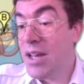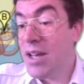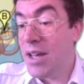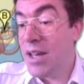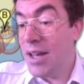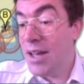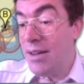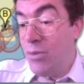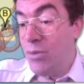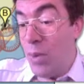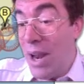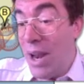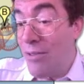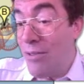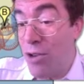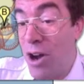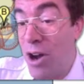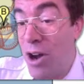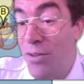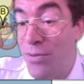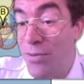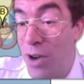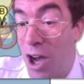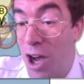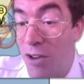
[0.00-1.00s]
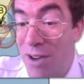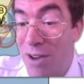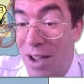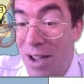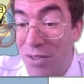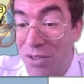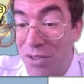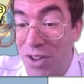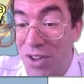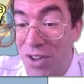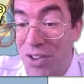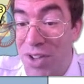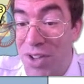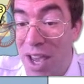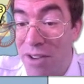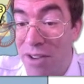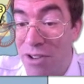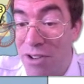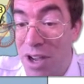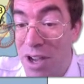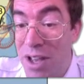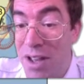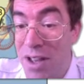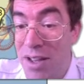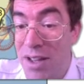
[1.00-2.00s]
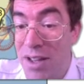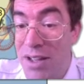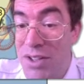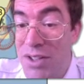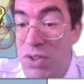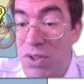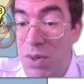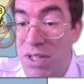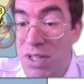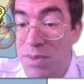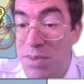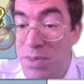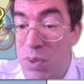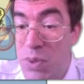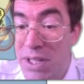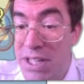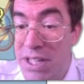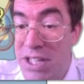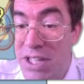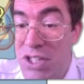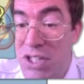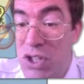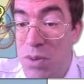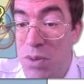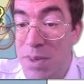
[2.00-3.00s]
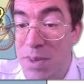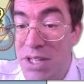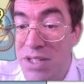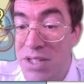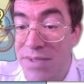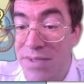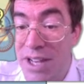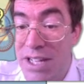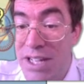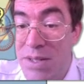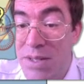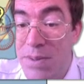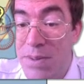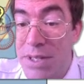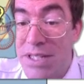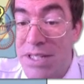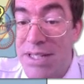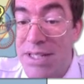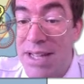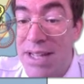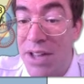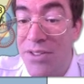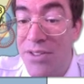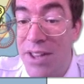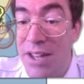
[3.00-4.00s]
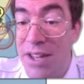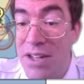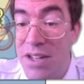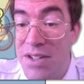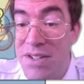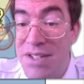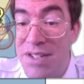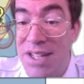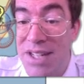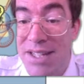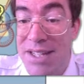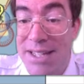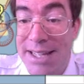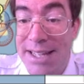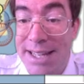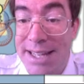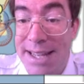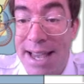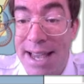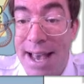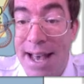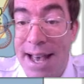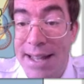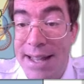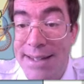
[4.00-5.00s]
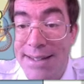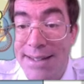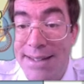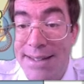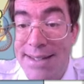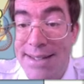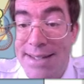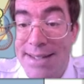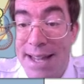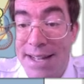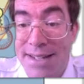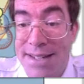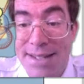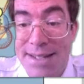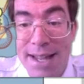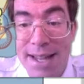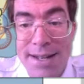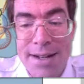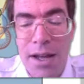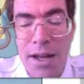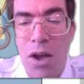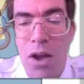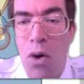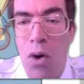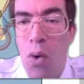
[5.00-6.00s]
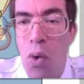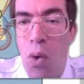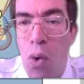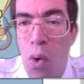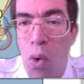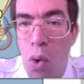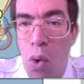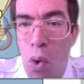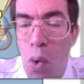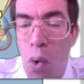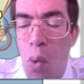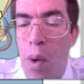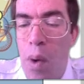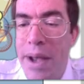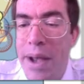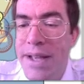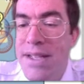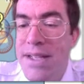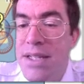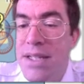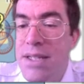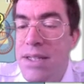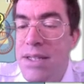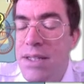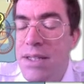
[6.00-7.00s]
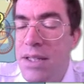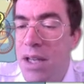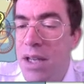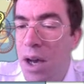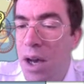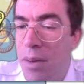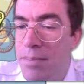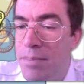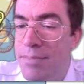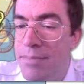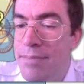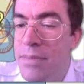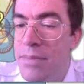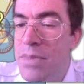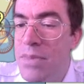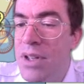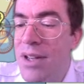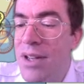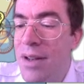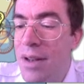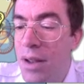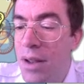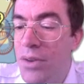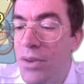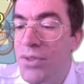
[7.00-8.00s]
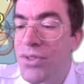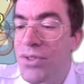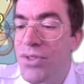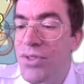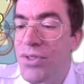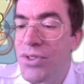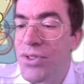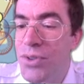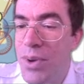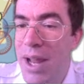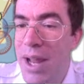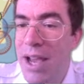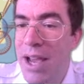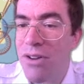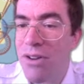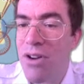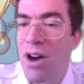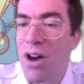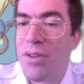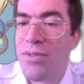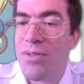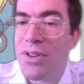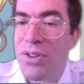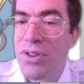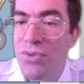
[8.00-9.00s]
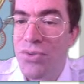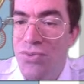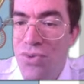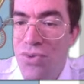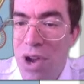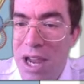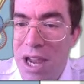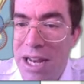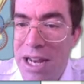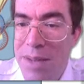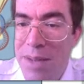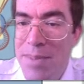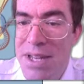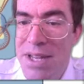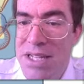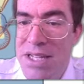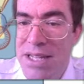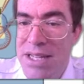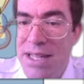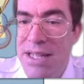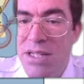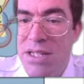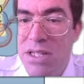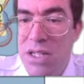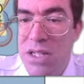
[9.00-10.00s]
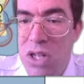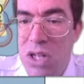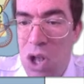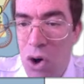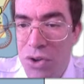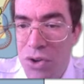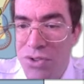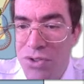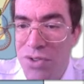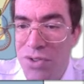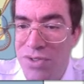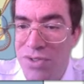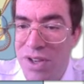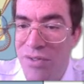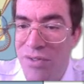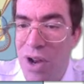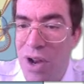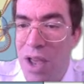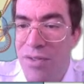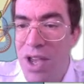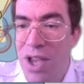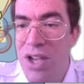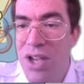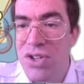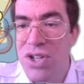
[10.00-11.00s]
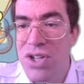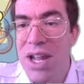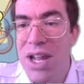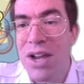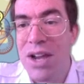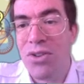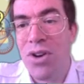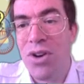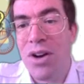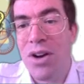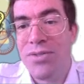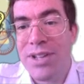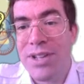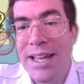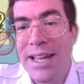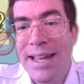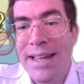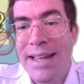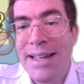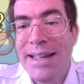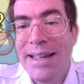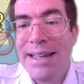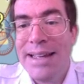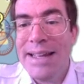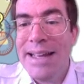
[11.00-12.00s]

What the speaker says: Whenever I fly around this area, squeezing between these two bits of airspace, Southend and City and Stansted, I always come close to an aircraft. It's really busy. There's lots of general aviation aircraft here.